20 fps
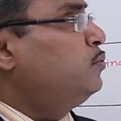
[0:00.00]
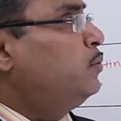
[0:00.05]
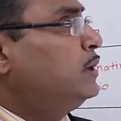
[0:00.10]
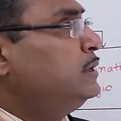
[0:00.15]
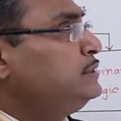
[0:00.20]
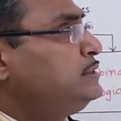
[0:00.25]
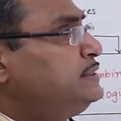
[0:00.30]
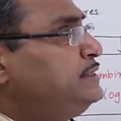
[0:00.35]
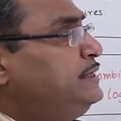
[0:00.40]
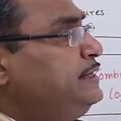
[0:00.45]

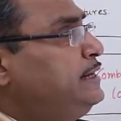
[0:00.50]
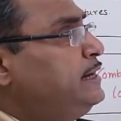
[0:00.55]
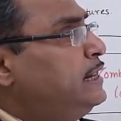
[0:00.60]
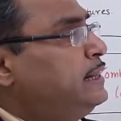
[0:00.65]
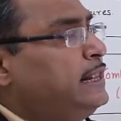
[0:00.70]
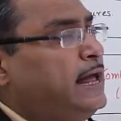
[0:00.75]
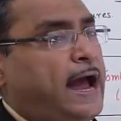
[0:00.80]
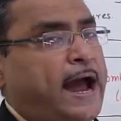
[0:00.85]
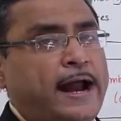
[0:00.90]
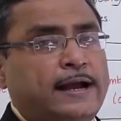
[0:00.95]
one
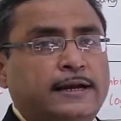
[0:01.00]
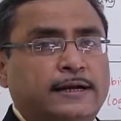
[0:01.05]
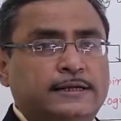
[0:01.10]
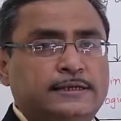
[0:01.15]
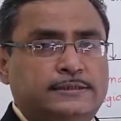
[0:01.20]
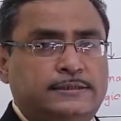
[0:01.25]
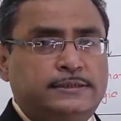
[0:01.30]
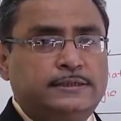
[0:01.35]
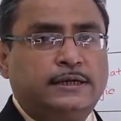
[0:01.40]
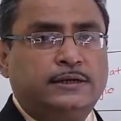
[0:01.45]
serial adder
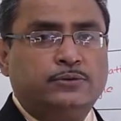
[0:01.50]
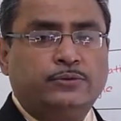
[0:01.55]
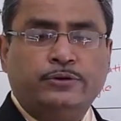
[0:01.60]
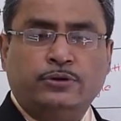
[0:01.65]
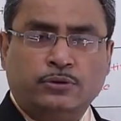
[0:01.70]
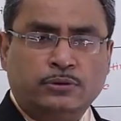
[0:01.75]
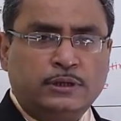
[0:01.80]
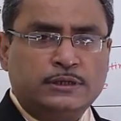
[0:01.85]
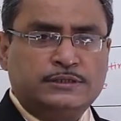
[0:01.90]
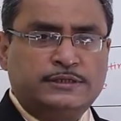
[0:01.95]
is here. We
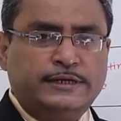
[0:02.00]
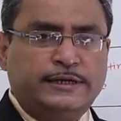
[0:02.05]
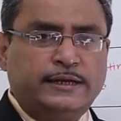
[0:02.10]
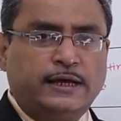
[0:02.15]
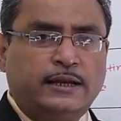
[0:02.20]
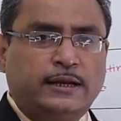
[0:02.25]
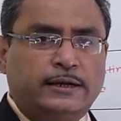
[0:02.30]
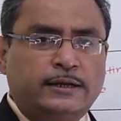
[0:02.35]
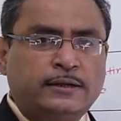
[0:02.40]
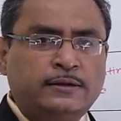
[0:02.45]
know the
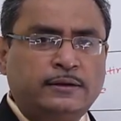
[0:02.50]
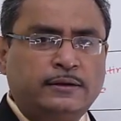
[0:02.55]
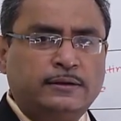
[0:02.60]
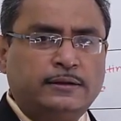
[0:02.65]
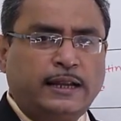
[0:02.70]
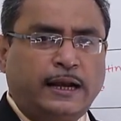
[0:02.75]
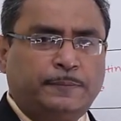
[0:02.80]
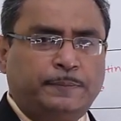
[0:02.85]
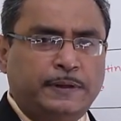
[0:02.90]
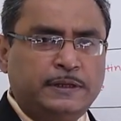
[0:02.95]
serial adder.
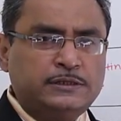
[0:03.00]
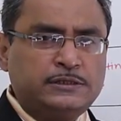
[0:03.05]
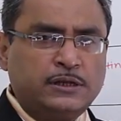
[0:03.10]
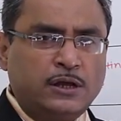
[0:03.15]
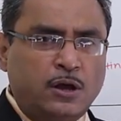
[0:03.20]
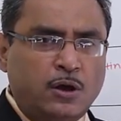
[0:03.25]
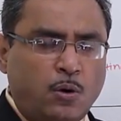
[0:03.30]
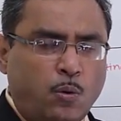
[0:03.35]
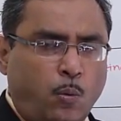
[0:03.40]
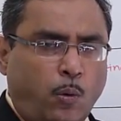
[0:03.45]
That means
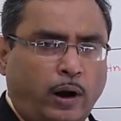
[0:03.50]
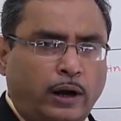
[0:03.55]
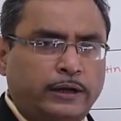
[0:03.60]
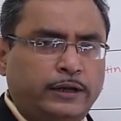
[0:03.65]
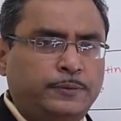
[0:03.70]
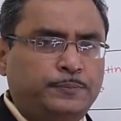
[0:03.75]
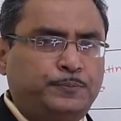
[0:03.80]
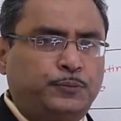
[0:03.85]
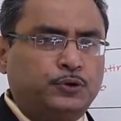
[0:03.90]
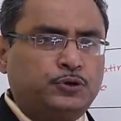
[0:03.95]
one
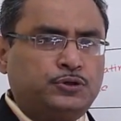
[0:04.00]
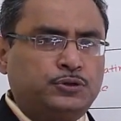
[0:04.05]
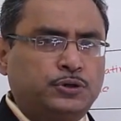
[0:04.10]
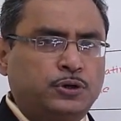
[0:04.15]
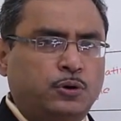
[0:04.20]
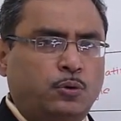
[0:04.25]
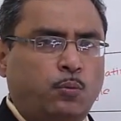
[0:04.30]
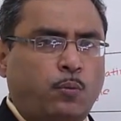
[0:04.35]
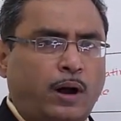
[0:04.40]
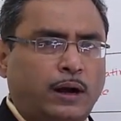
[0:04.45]
input,
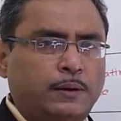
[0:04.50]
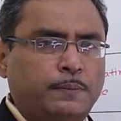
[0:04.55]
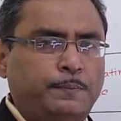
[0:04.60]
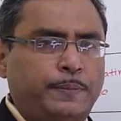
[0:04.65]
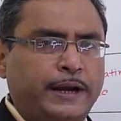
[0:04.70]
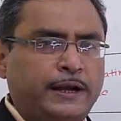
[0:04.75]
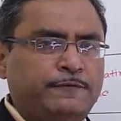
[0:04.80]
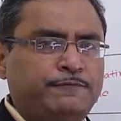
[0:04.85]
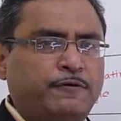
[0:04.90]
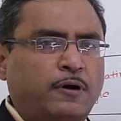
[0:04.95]
one
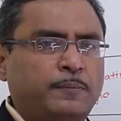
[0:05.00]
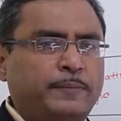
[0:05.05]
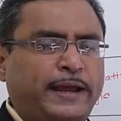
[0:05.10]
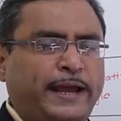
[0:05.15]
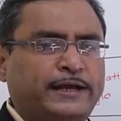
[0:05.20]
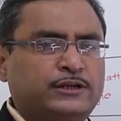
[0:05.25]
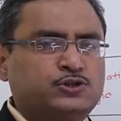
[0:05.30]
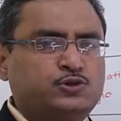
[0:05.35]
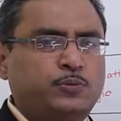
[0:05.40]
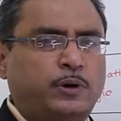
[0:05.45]
bit from
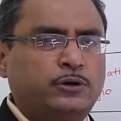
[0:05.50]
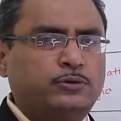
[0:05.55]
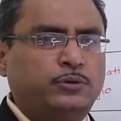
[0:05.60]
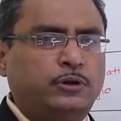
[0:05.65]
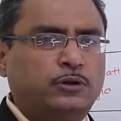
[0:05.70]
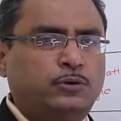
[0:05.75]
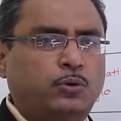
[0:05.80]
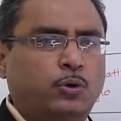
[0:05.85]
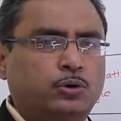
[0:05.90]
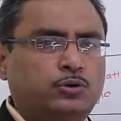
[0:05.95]
x1
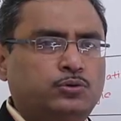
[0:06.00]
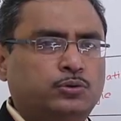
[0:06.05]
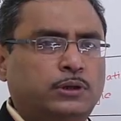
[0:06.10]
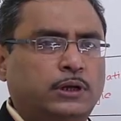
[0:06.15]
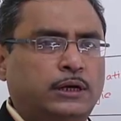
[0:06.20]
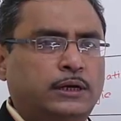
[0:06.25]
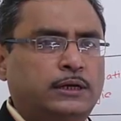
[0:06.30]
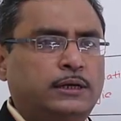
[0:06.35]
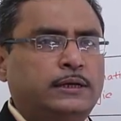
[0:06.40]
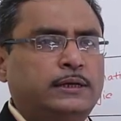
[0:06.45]
will go to
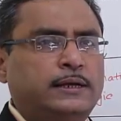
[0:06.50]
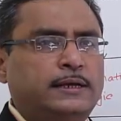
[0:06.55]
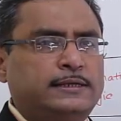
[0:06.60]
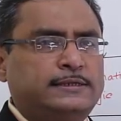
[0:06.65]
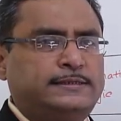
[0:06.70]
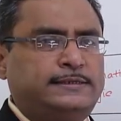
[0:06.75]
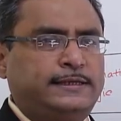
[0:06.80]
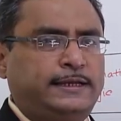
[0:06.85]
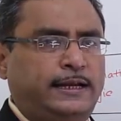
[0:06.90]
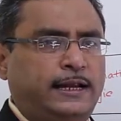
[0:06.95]
the
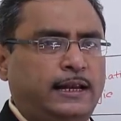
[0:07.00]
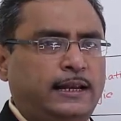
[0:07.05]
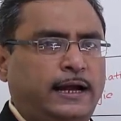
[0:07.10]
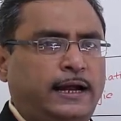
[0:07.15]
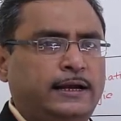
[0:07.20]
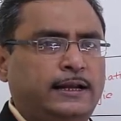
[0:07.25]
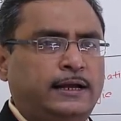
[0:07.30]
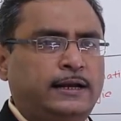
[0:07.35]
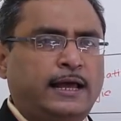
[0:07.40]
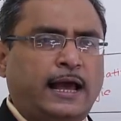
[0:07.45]
serial
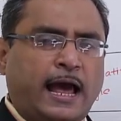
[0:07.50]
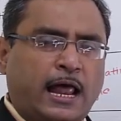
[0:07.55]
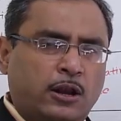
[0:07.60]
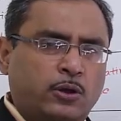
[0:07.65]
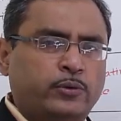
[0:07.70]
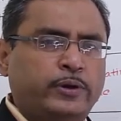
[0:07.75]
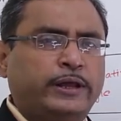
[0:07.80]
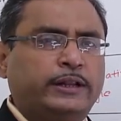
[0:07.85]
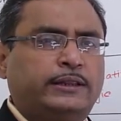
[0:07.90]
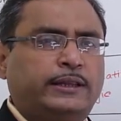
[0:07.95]
adder
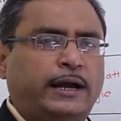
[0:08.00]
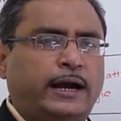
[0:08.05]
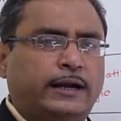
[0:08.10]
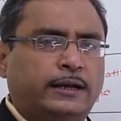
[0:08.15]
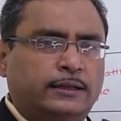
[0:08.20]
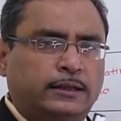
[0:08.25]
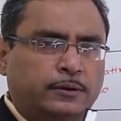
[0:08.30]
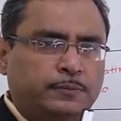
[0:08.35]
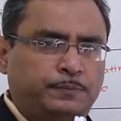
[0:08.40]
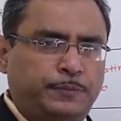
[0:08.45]
along with
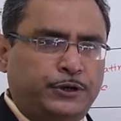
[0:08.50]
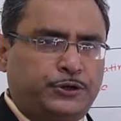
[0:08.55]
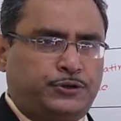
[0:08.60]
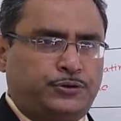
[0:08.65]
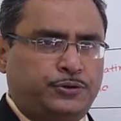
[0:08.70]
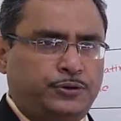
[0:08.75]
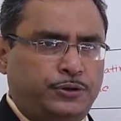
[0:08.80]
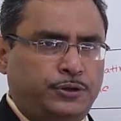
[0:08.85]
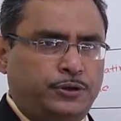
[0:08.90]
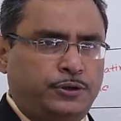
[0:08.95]
another
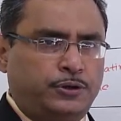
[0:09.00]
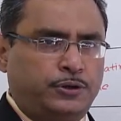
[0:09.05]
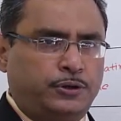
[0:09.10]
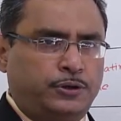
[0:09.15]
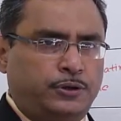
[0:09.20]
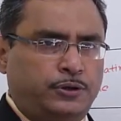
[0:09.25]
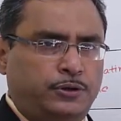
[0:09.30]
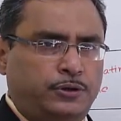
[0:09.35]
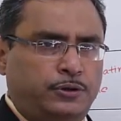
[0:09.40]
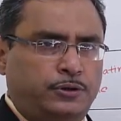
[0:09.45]
bit
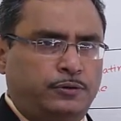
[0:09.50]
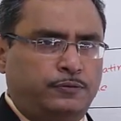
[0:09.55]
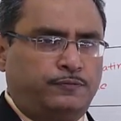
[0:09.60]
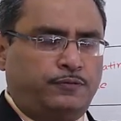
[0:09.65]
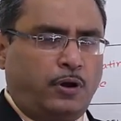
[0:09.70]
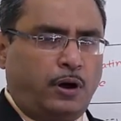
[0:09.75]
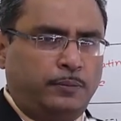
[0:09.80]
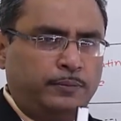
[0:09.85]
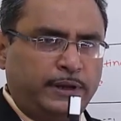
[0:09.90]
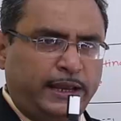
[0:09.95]

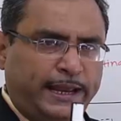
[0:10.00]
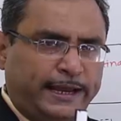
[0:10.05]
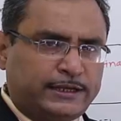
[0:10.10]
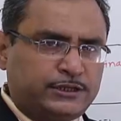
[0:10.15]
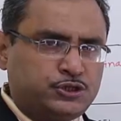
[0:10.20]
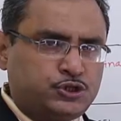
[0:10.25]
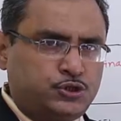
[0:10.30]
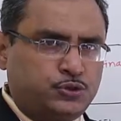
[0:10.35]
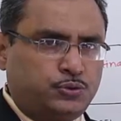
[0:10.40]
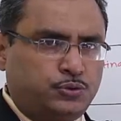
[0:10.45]
from
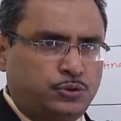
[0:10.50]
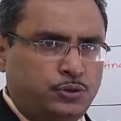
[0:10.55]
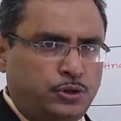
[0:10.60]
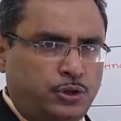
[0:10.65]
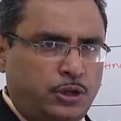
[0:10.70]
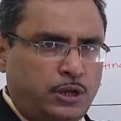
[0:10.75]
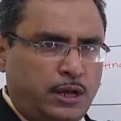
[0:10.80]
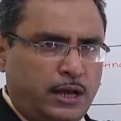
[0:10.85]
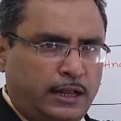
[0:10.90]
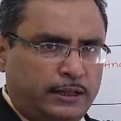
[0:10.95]
x2.
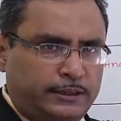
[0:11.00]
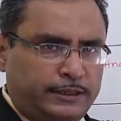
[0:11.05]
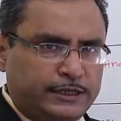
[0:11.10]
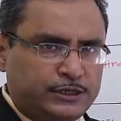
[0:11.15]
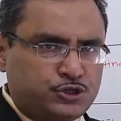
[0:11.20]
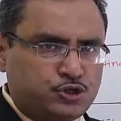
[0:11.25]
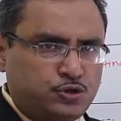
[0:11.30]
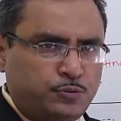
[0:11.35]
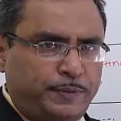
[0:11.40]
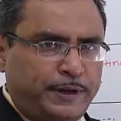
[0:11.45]

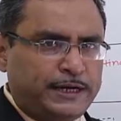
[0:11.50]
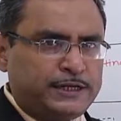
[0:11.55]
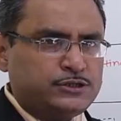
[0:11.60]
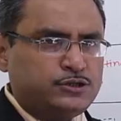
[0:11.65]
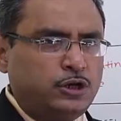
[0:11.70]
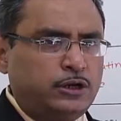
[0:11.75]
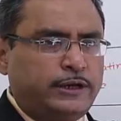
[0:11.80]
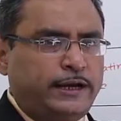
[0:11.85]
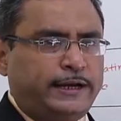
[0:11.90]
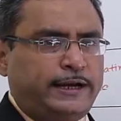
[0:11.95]
These two bits
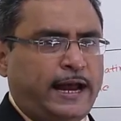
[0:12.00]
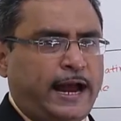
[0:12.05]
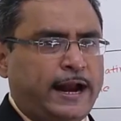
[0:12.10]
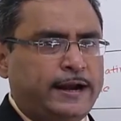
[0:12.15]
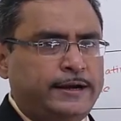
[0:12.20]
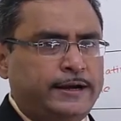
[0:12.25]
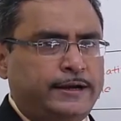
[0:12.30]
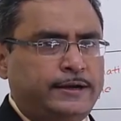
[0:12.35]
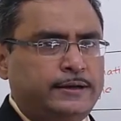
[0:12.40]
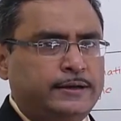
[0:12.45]
will get
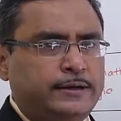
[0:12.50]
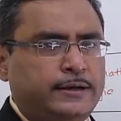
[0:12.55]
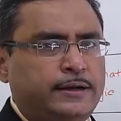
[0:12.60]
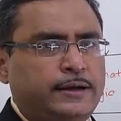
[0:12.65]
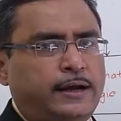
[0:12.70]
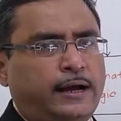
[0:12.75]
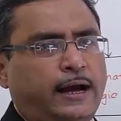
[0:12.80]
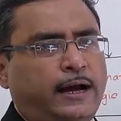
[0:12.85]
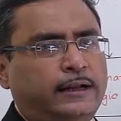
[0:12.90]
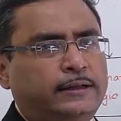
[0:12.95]
added
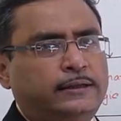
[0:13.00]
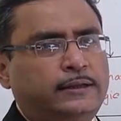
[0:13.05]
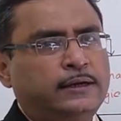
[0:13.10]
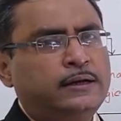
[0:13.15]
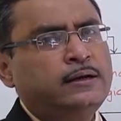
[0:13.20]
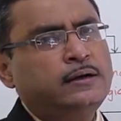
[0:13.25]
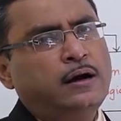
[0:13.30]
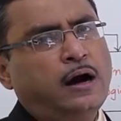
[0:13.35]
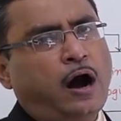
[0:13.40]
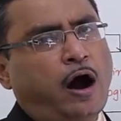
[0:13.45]
and
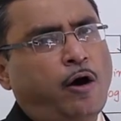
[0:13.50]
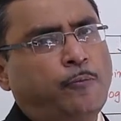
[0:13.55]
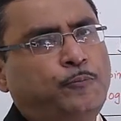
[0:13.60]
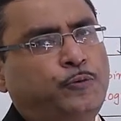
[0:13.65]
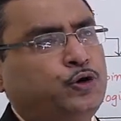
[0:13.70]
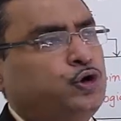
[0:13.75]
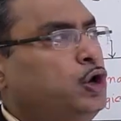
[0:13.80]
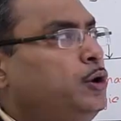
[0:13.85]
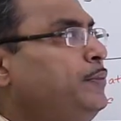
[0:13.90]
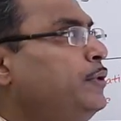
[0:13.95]
the
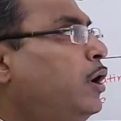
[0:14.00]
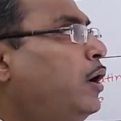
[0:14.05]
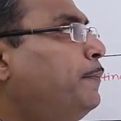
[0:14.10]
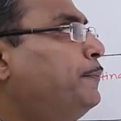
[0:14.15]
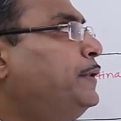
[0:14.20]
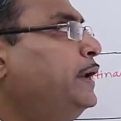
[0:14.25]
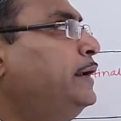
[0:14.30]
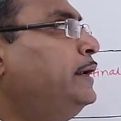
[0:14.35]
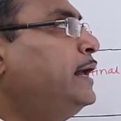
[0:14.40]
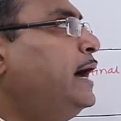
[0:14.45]
output will be
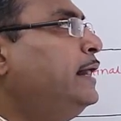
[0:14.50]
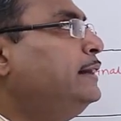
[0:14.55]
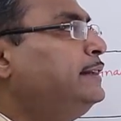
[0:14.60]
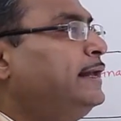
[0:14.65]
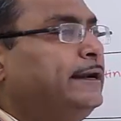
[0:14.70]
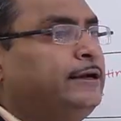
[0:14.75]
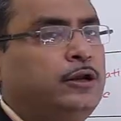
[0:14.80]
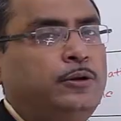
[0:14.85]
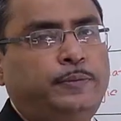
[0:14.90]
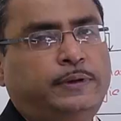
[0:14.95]
obtained and
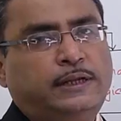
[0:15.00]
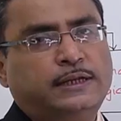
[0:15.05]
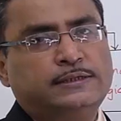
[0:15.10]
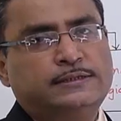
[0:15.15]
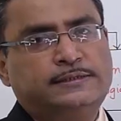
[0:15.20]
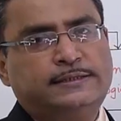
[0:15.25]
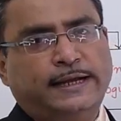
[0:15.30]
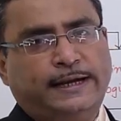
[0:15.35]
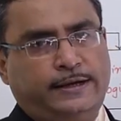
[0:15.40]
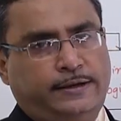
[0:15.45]
that will be the
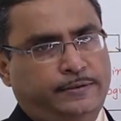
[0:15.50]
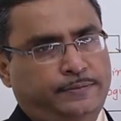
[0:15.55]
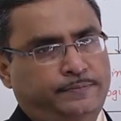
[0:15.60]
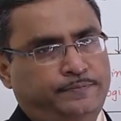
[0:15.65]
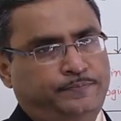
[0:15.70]
z.